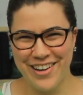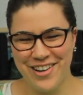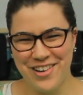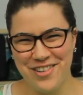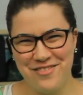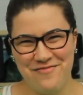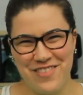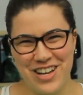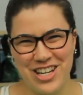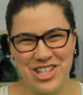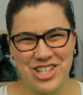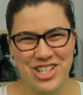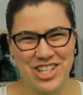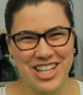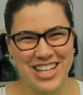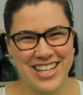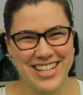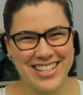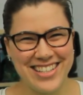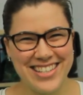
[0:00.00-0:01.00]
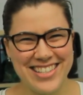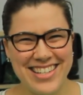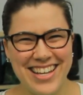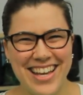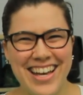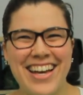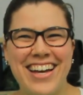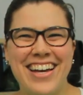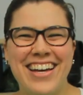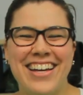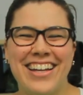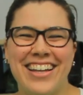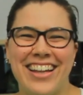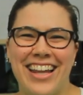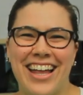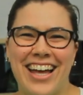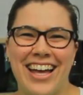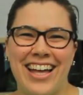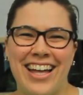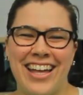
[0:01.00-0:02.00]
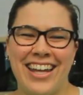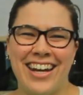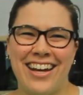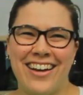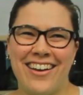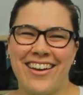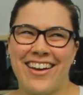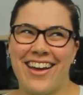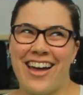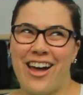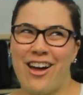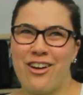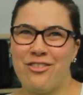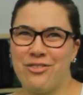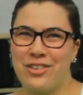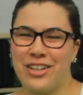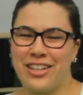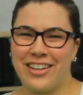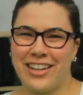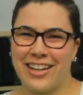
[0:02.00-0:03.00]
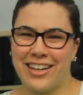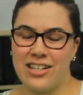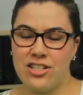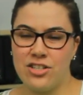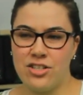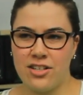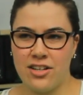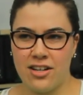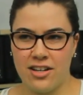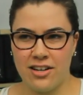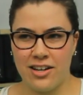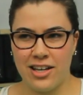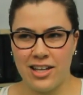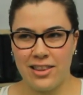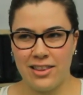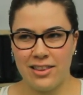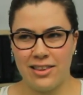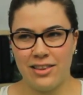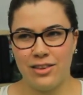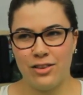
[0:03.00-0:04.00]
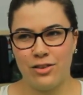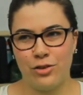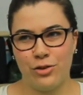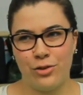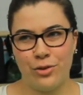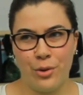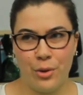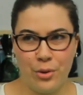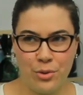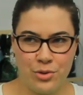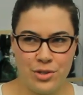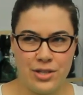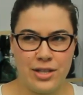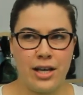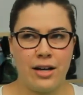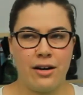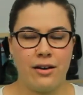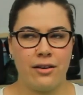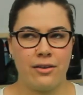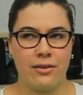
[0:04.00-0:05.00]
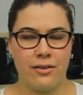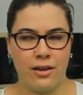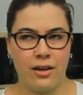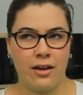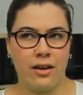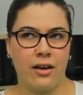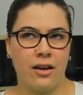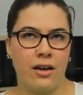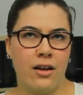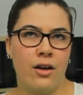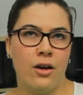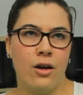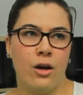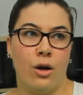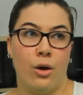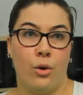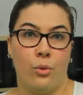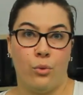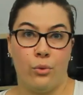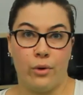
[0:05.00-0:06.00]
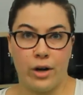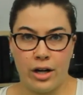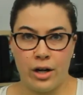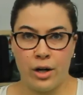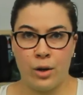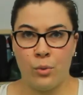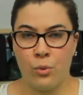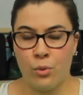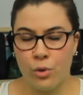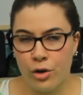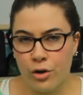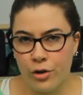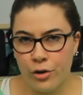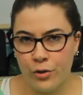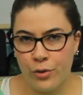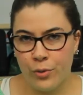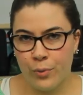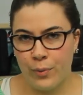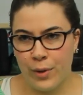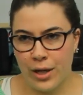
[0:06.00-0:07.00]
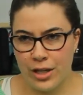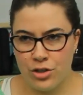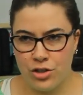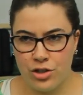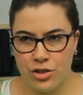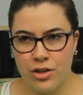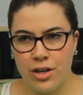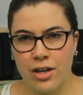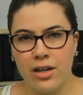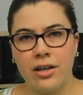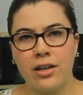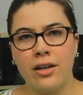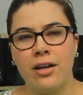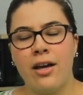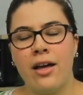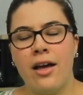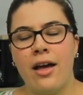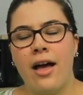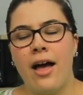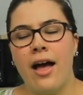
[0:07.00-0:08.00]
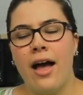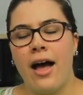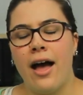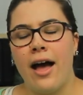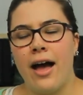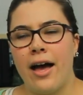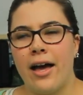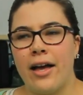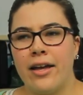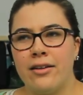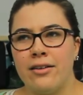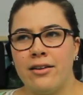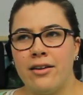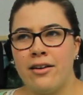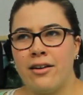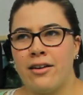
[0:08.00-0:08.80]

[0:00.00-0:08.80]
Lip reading: machines that I have in the kitchen, and those that I think were worth mentioning. And